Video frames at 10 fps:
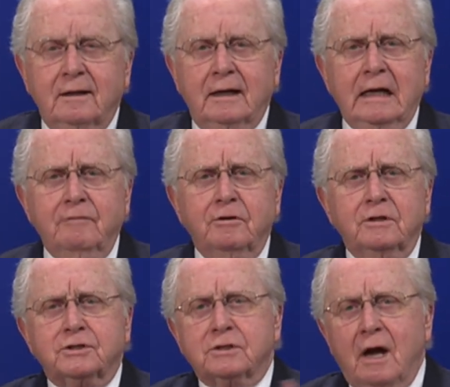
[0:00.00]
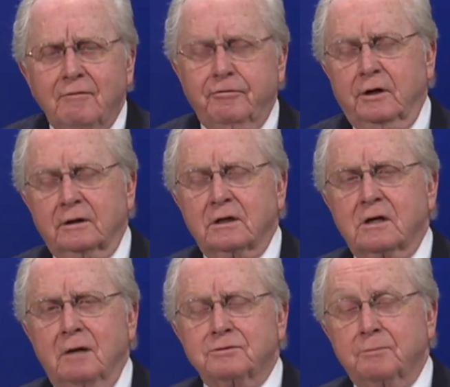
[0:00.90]
Even the suffering that
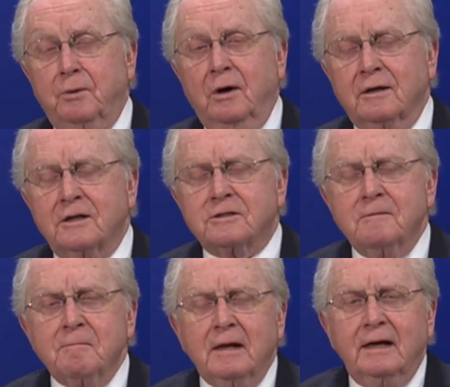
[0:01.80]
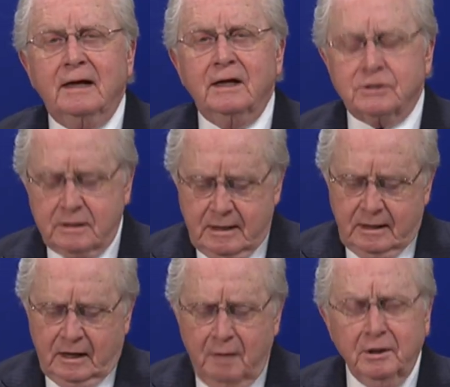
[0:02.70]
comes upon us is
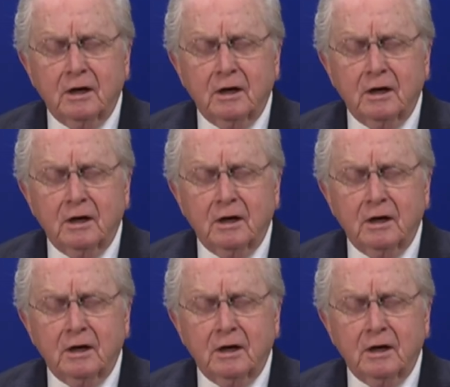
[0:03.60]
coming